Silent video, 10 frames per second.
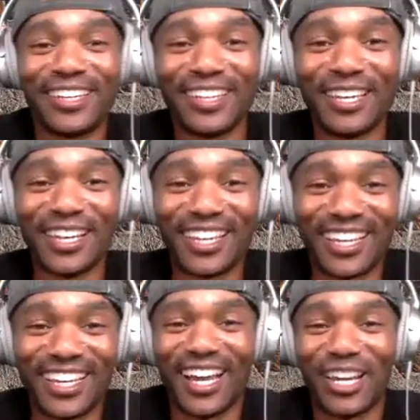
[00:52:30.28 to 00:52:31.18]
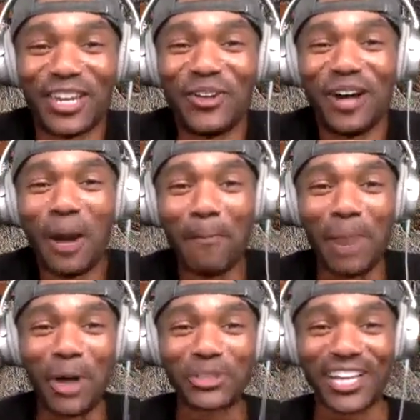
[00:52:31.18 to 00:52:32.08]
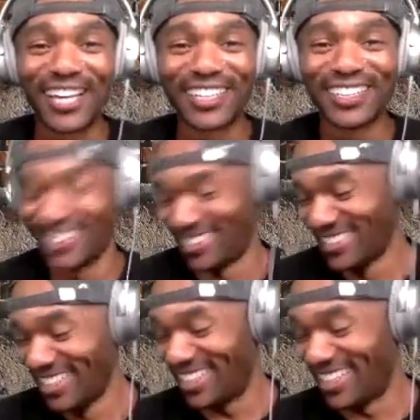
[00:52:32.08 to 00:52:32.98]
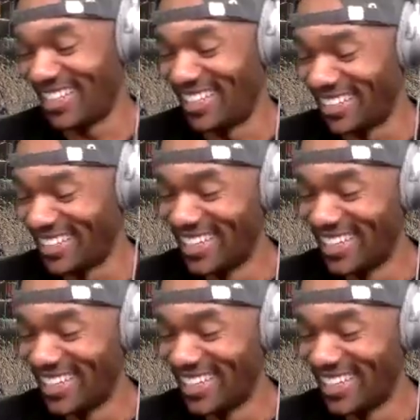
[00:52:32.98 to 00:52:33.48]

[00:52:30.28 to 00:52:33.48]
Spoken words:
They're like, you don't know anything about boats. Yeah.